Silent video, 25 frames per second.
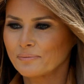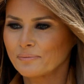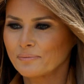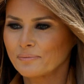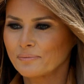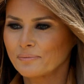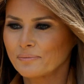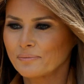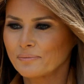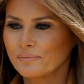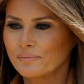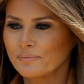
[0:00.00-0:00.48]

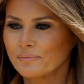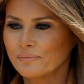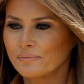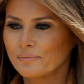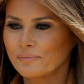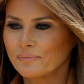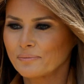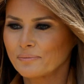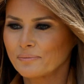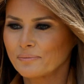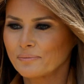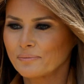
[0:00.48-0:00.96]

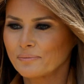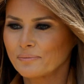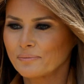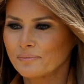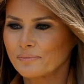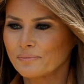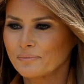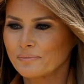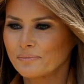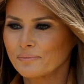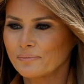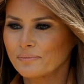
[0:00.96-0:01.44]

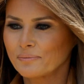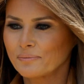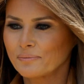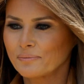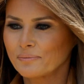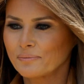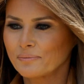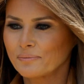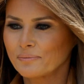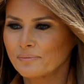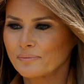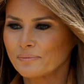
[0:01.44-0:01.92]

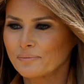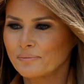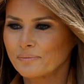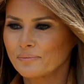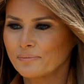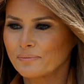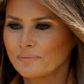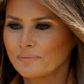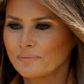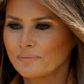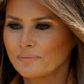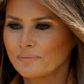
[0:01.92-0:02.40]

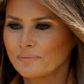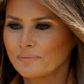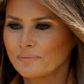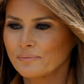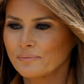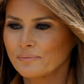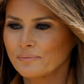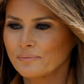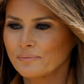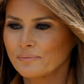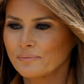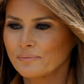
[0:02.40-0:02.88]

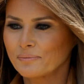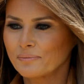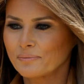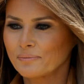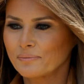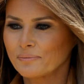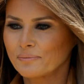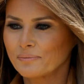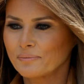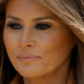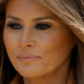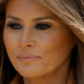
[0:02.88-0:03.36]

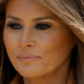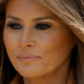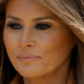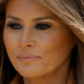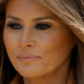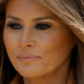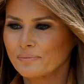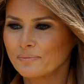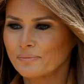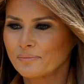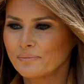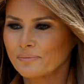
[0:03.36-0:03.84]

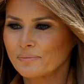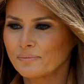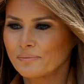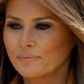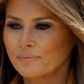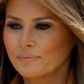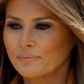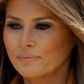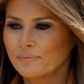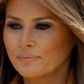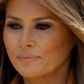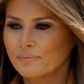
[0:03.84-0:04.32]

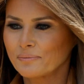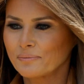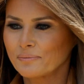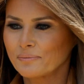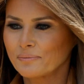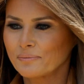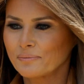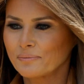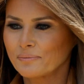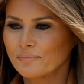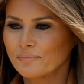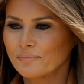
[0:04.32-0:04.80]

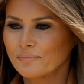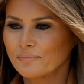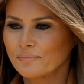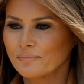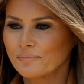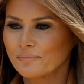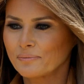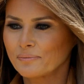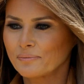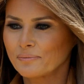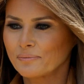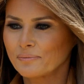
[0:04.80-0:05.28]

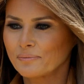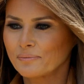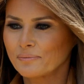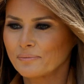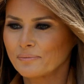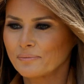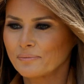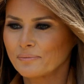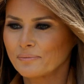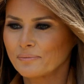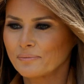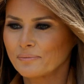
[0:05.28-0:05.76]

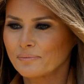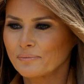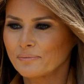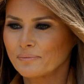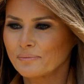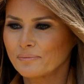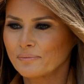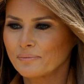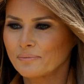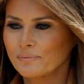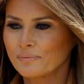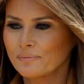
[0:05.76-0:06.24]

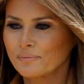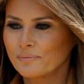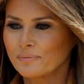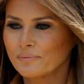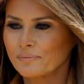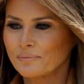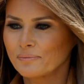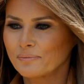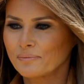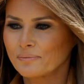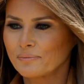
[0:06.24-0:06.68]
The face doesn't move, so there is nothing to read.